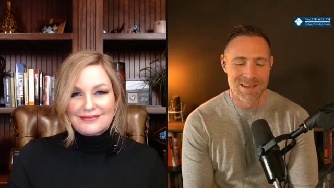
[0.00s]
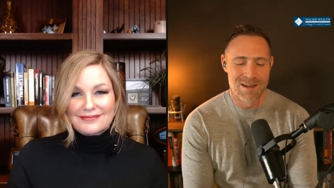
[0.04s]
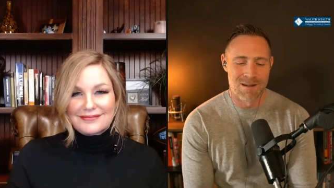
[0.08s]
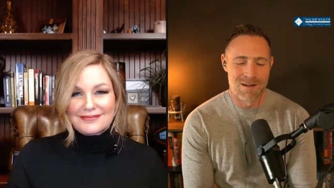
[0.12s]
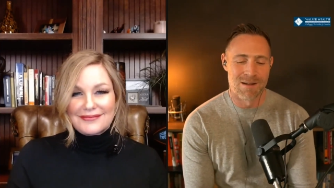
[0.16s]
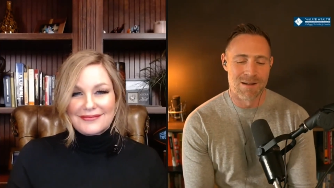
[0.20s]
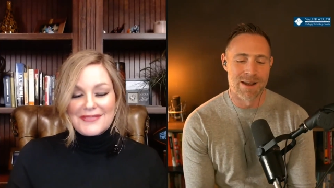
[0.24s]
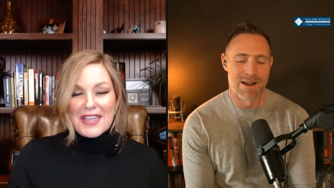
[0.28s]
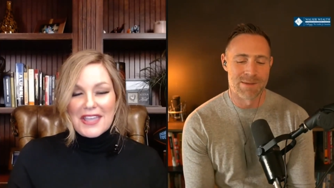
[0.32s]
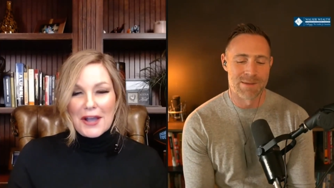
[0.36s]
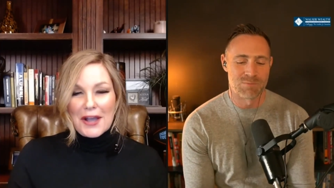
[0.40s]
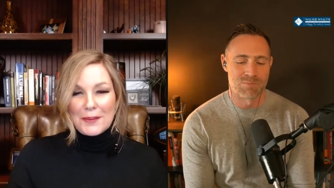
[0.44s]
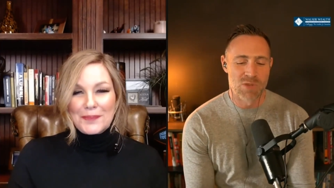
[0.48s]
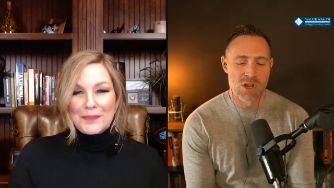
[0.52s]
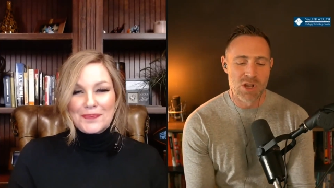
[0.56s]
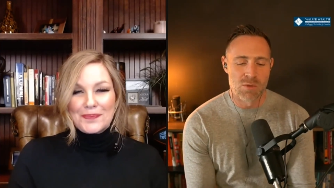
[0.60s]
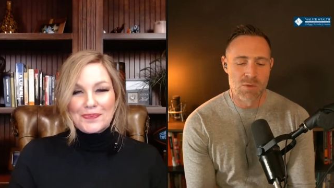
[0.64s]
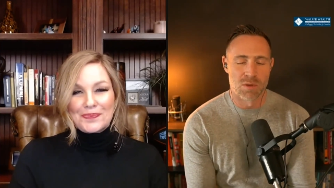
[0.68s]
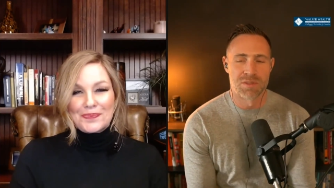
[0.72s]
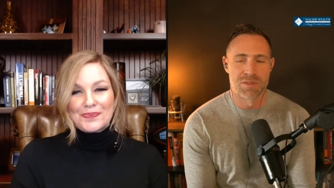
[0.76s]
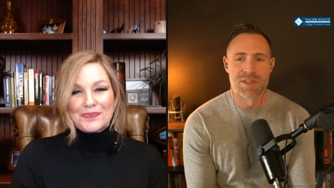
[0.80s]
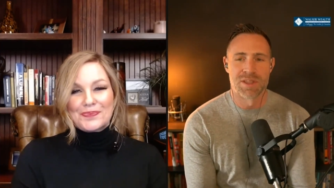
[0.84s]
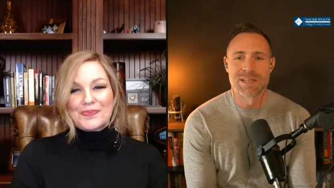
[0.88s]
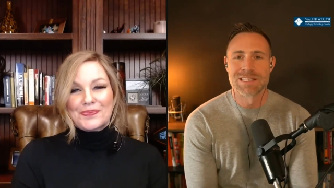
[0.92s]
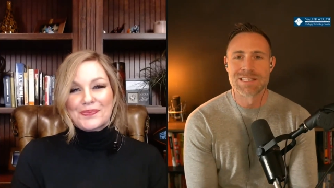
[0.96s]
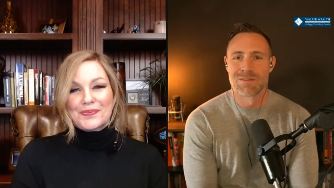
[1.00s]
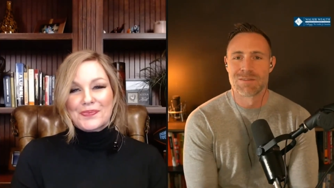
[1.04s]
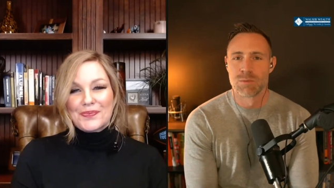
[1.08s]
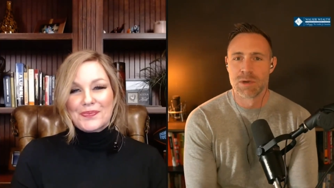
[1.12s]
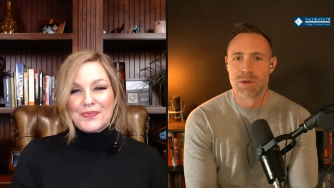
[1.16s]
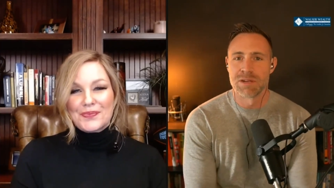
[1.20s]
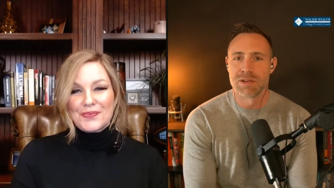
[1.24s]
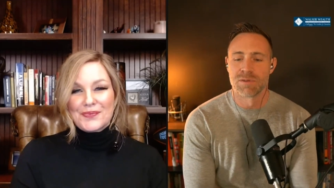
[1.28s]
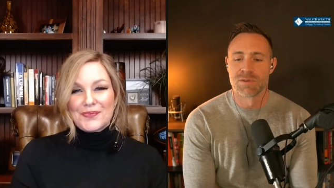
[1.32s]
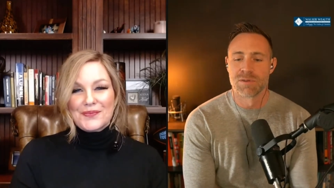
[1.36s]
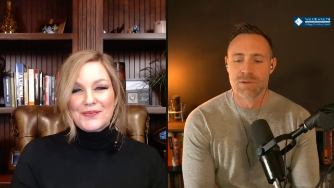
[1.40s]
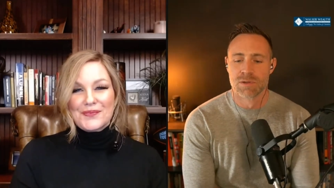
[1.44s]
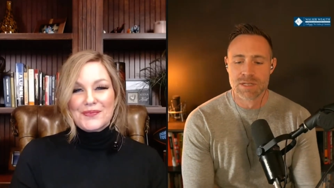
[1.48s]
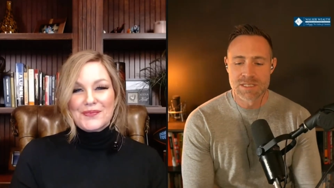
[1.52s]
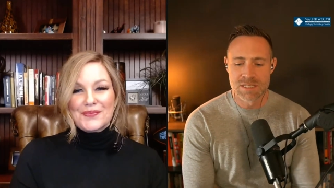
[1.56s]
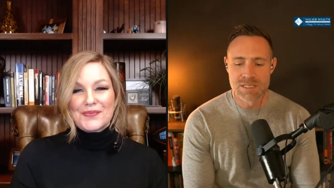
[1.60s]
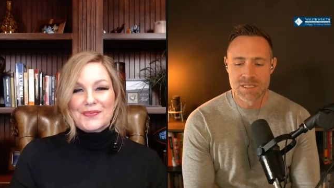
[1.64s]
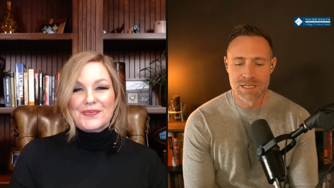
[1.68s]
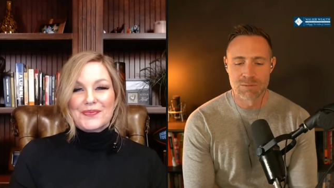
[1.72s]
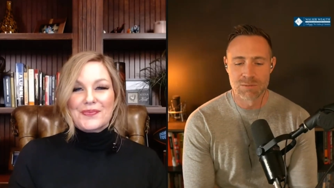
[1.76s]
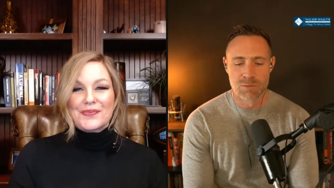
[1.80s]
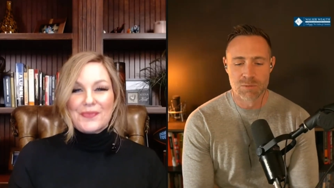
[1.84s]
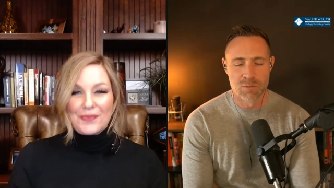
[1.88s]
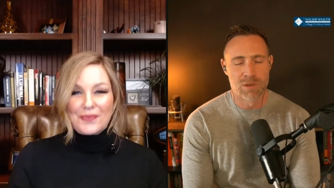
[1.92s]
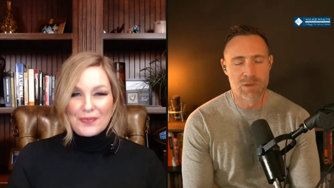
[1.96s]
Speaker 1: All right. Well, thanks everybody for
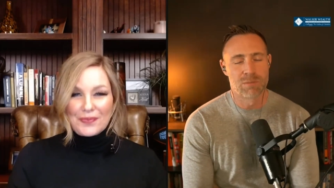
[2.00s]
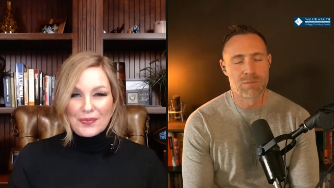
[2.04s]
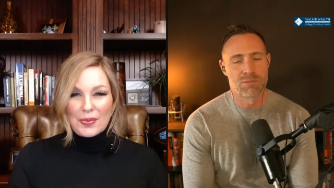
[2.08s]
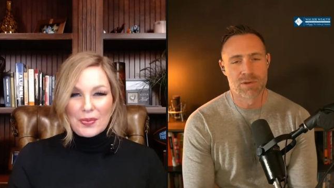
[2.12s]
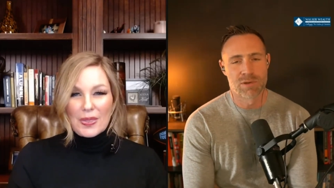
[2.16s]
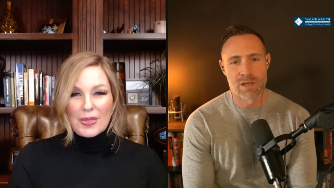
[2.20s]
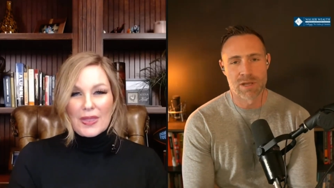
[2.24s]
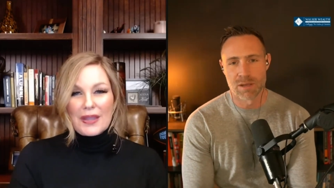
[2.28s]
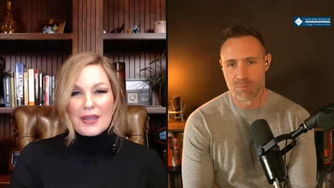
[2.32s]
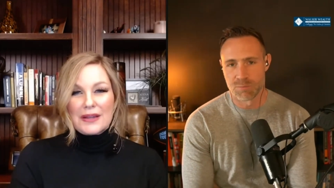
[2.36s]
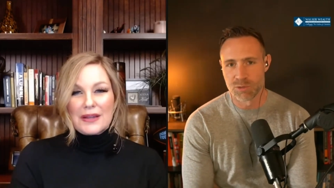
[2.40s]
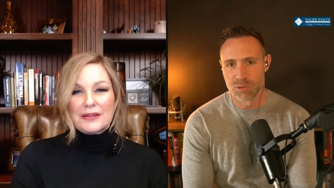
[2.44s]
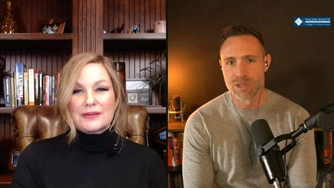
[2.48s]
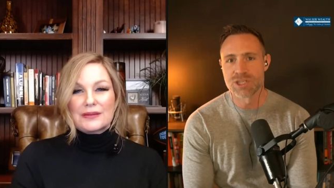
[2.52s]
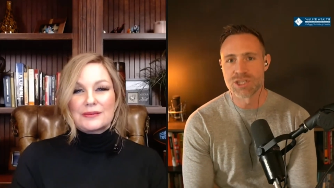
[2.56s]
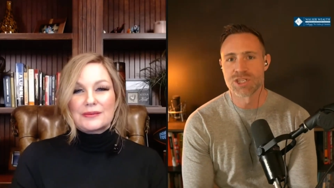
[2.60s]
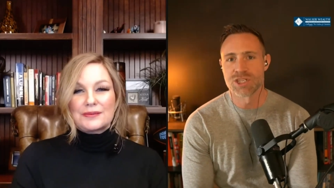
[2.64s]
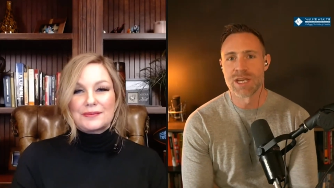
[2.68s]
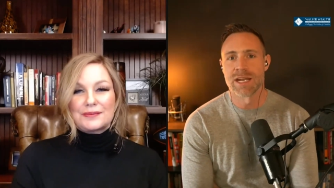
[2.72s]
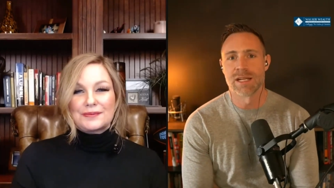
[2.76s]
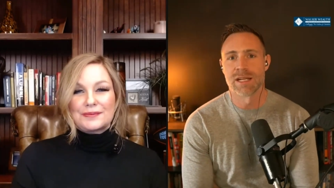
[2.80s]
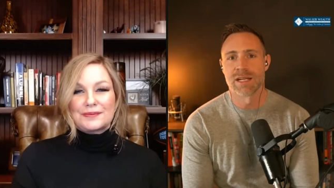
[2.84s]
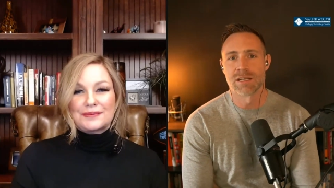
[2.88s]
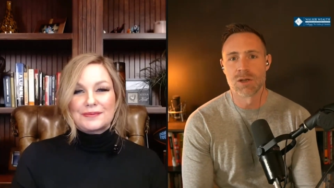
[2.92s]
listening. We really pre- appreciate it.